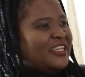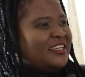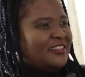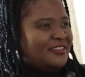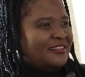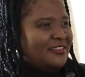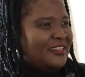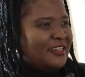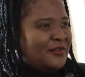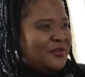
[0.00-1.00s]
Yeah.
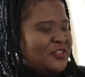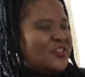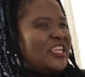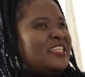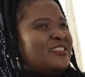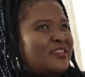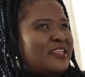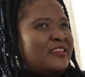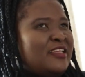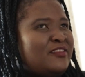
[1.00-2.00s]
So I guess
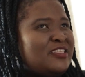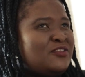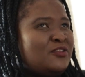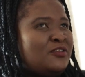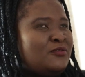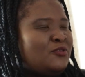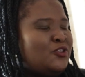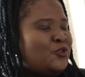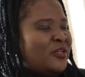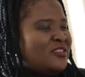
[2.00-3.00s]
that
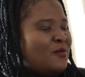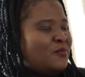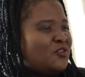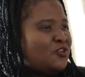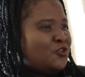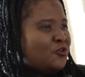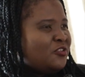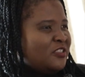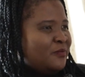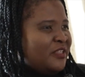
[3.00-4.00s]
the two examples of the
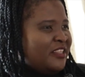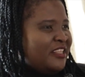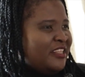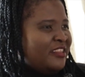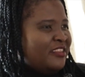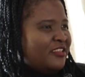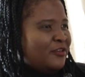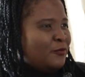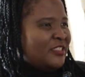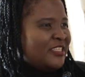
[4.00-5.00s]
Georgia Smith and then
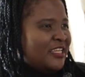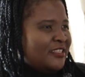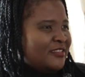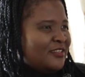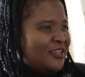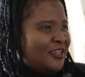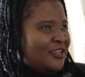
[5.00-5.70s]
the Wizkid, it's